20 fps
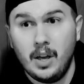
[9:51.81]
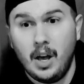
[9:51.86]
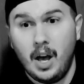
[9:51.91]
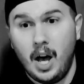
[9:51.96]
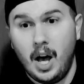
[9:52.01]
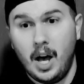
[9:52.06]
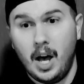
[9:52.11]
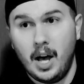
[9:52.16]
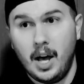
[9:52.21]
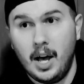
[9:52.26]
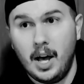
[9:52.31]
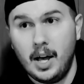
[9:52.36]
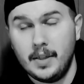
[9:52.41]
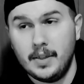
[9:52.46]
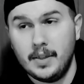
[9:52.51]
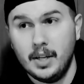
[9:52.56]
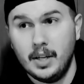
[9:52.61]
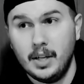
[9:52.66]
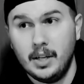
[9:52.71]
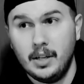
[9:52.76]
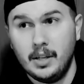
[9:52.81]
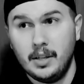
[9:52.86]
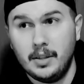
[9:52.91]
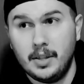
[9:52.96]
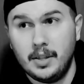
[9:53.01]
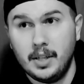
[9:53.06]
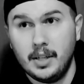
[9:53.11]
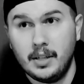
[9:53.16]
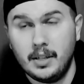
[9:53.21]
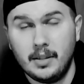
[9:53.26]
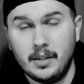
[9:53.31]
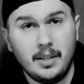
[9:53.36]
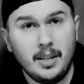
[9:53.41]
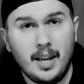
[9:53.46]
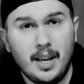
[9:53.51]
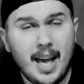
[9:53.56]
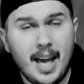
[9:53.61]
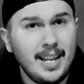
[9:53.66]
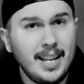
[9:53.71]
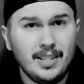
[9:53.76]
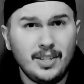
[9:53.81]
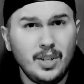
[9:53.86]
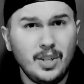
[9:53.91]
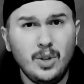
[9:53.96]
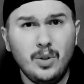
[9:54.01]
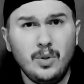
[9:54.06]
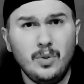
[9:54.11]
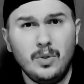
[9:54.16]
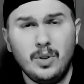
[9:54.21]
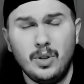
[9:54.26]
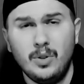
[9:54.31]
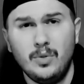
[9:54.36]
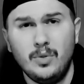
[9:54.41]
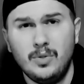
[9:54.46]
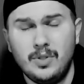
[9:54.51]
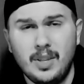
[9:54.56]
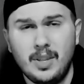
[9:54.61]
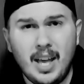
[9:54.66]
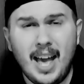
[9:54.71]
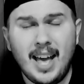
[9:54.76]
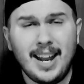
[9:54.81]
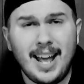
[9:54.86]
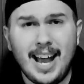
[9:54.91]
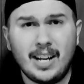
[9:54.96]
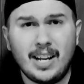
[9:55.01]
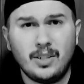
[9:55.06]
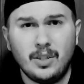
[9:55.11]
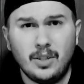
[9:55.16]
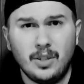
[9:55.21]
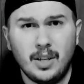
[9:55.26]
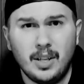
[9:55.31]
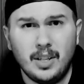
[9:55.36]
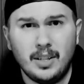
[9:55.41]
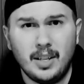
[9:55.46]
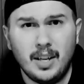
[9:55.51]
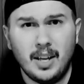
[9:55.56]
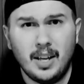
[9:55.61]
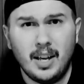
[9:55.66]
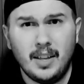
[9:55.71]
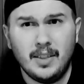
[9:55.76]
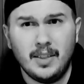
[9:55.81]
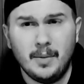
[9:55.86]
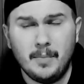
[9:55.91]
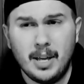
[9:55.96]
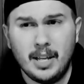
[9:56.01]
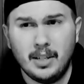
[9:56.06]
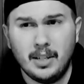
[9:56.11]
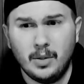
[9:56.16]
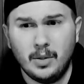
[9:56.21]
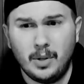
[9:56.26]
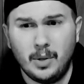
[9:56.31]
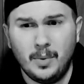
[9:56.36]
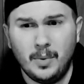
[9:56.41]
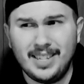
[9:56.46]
the head dude who's the head actor at The Mandalorian.